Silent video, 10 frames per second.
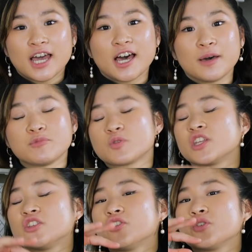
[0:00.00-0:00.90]
You
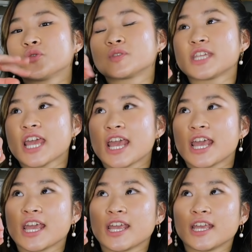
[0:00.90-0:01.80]
can use
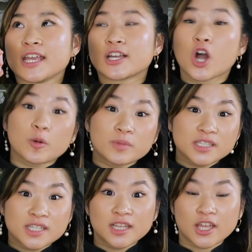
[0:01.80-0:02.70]
a carbon
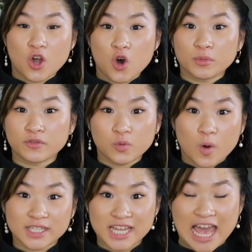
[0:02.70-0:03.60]
steel at home if you
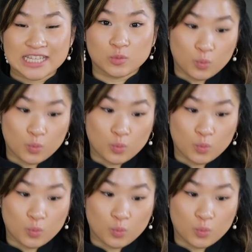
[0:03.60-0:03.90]
want to as